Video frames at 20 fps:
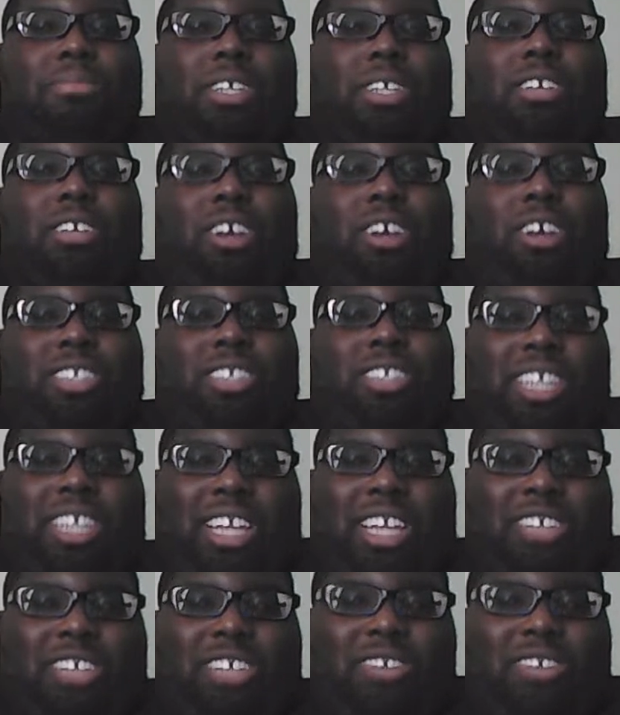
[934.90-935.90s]
You know what I'm saying?
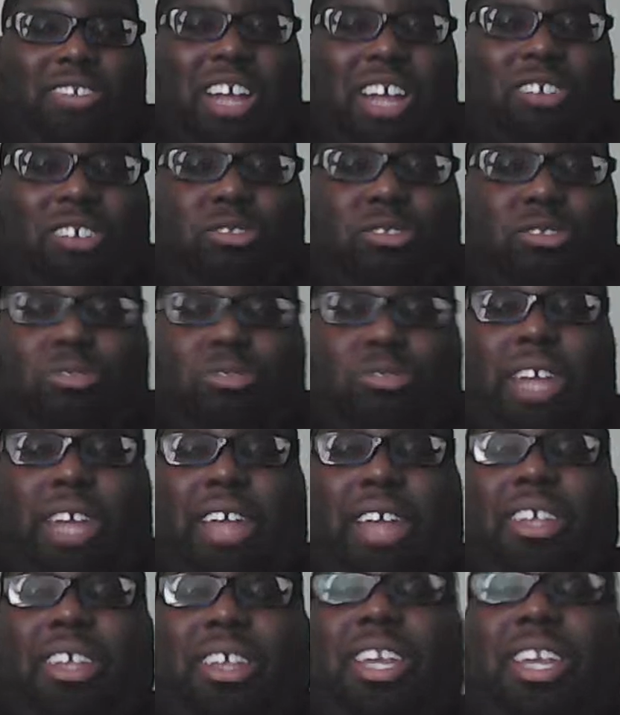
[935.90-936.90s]
Like you're not going to do
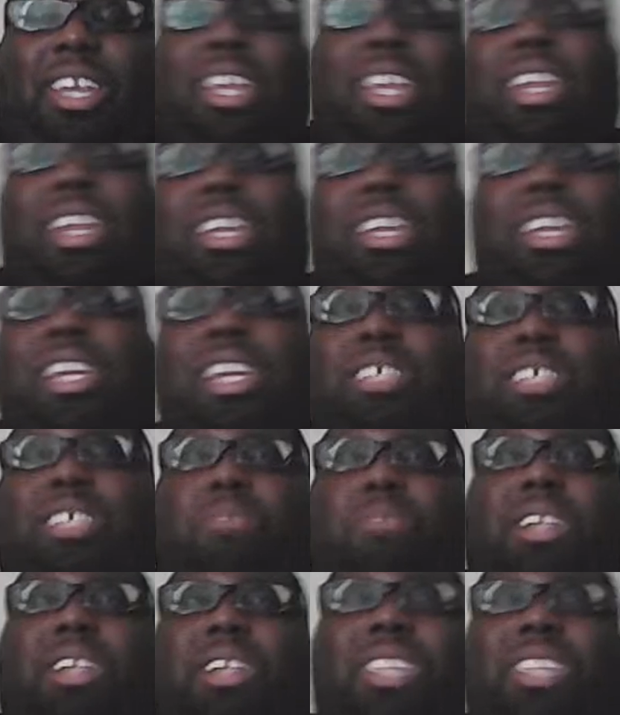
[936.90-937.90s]
that, and that's
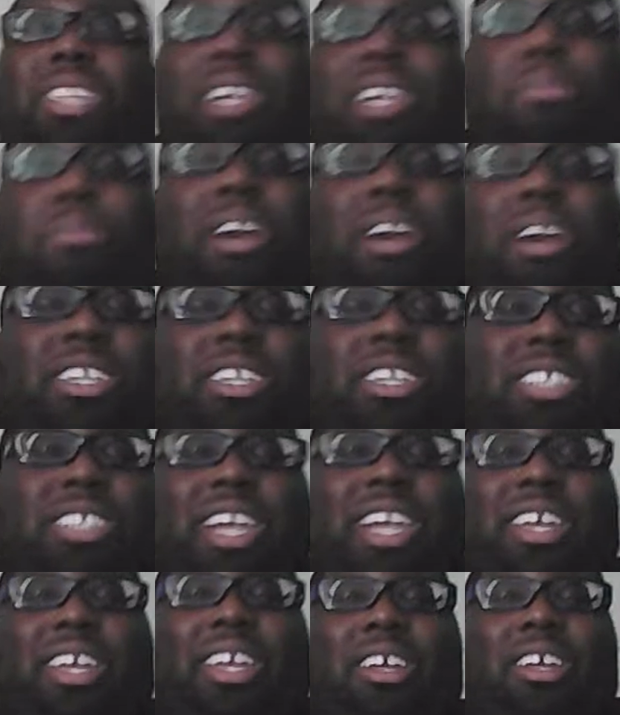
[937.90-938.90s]
my thing about it. It's
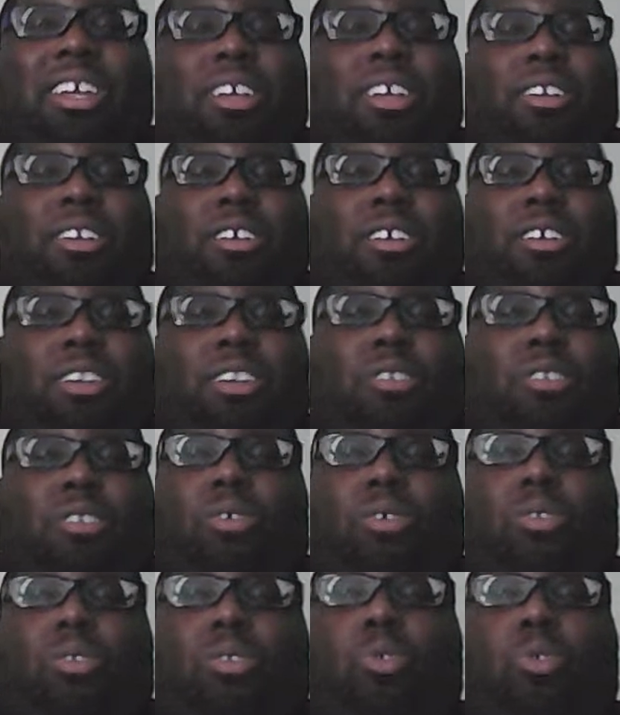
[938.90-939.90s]
like,
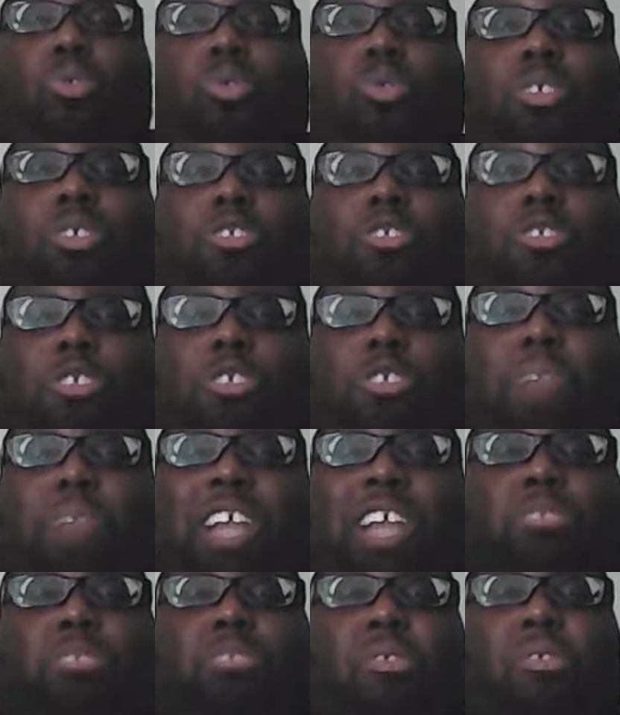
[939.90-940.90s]
who was
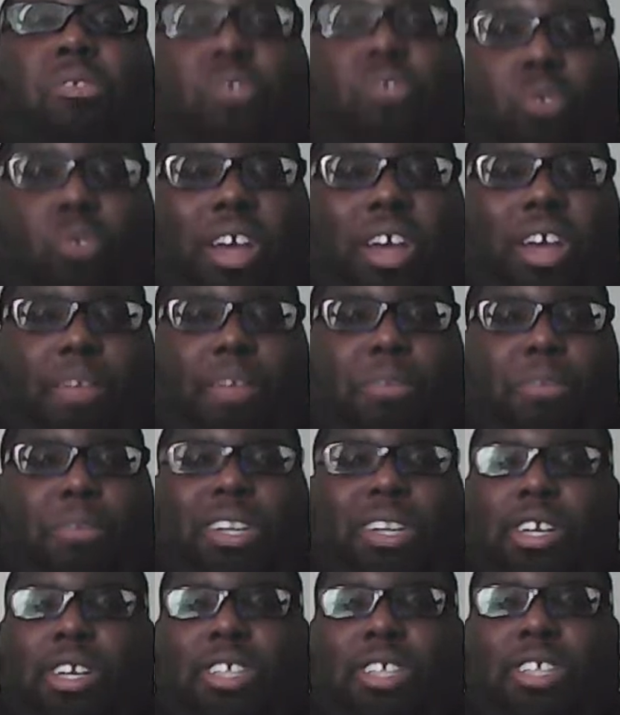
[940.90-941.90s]
responsible for what?
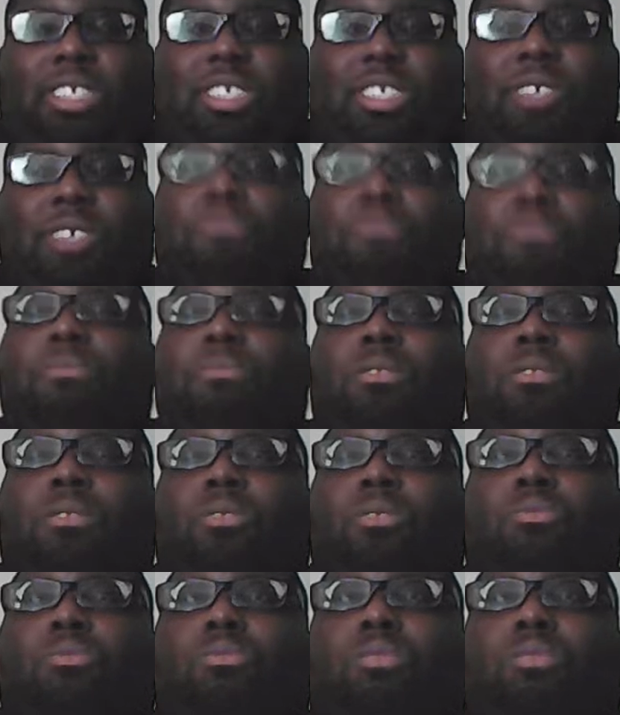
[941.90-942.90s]
Because
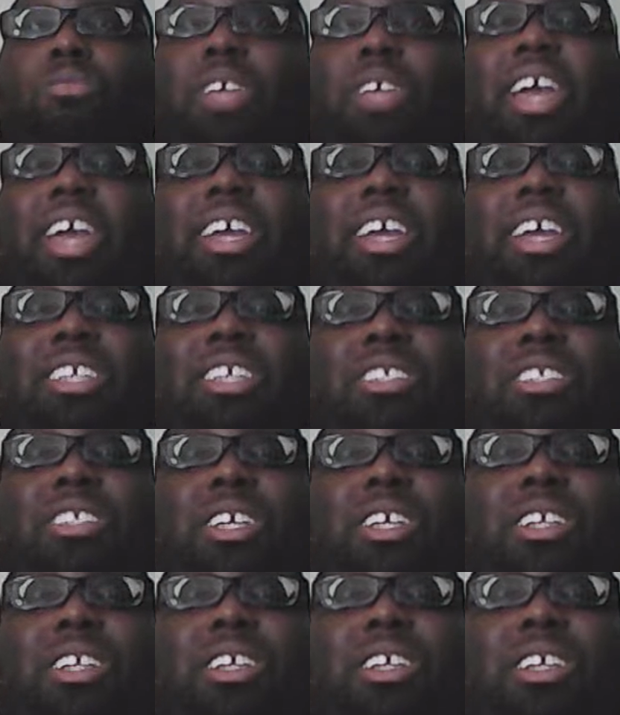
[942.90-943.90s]
yeah,
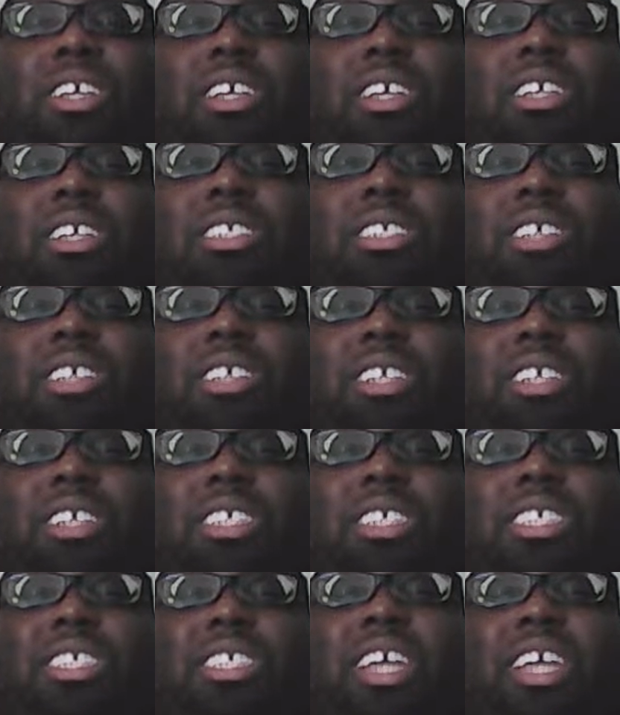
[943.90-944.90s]
it's good
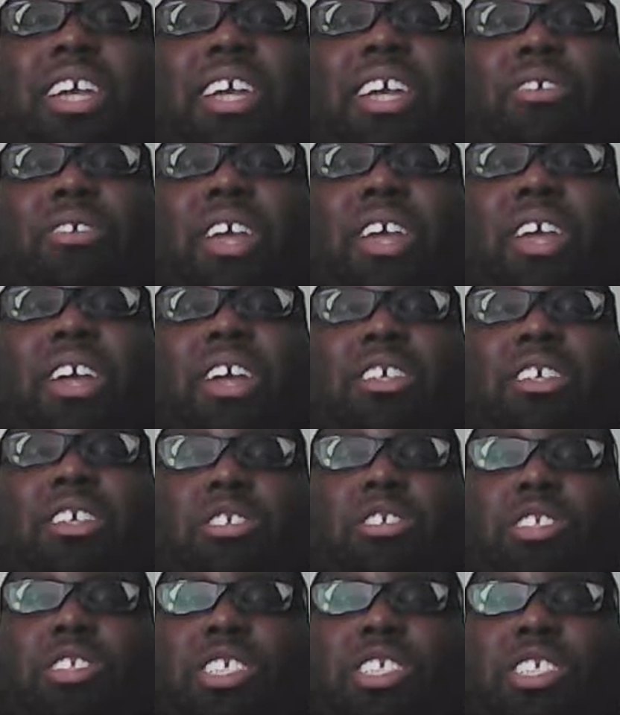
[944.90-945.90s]
to say yeah, at
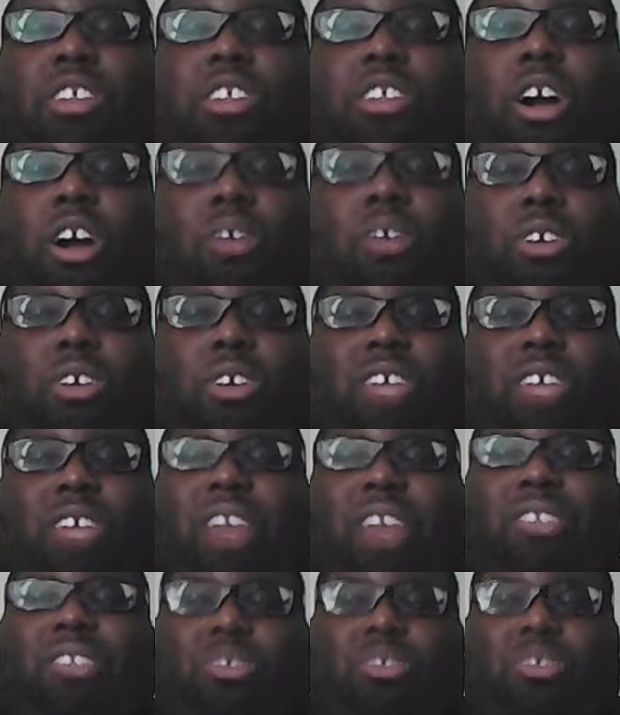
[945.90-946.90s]
least Caldwell
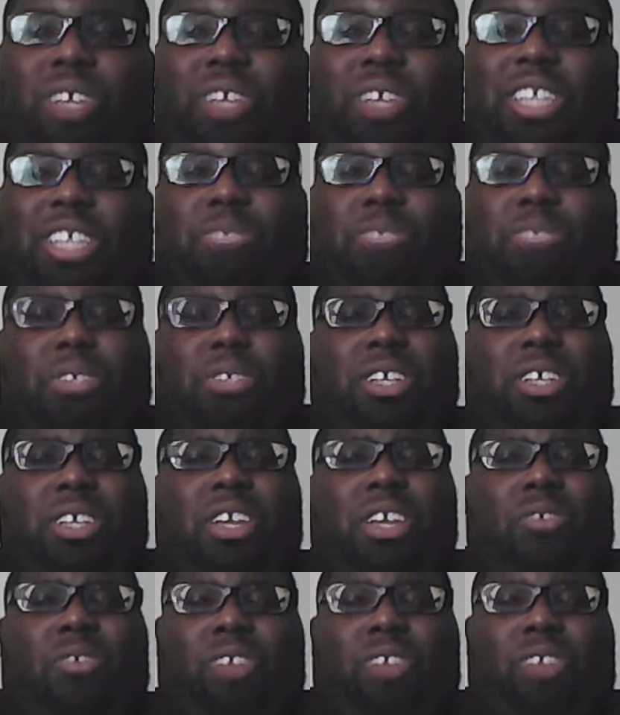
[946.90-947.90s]
gave us wins, but
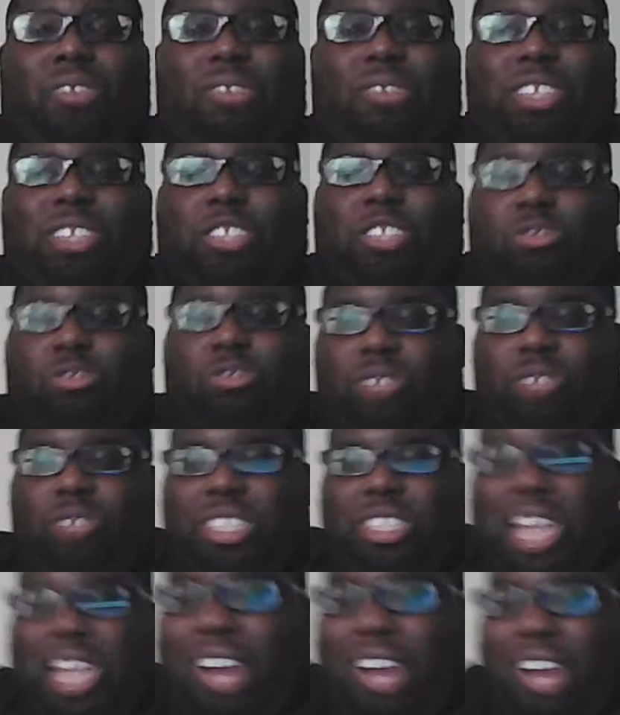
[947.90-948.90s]
what if he screwed
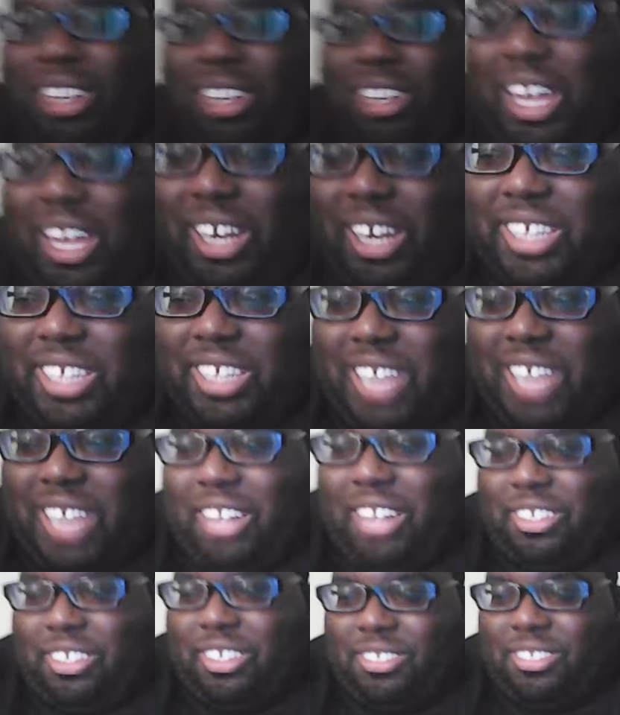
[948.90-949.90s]
us out of a lot of that
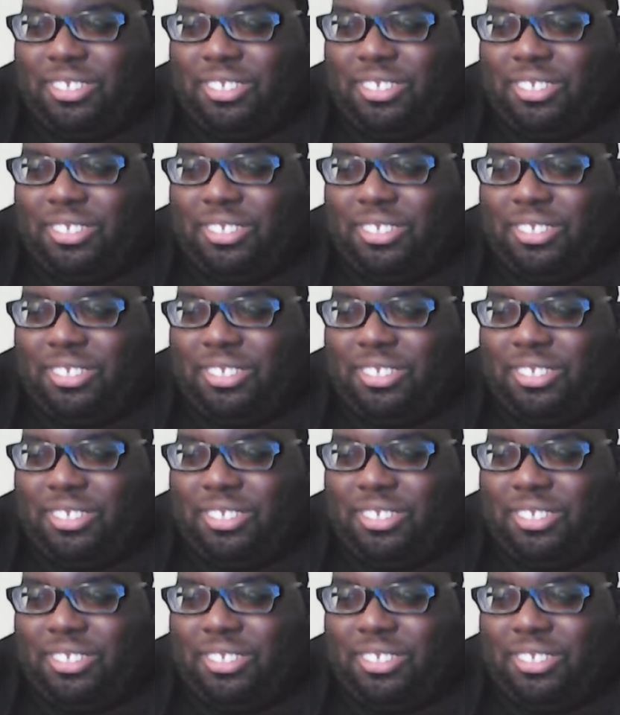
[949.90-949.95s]
talent?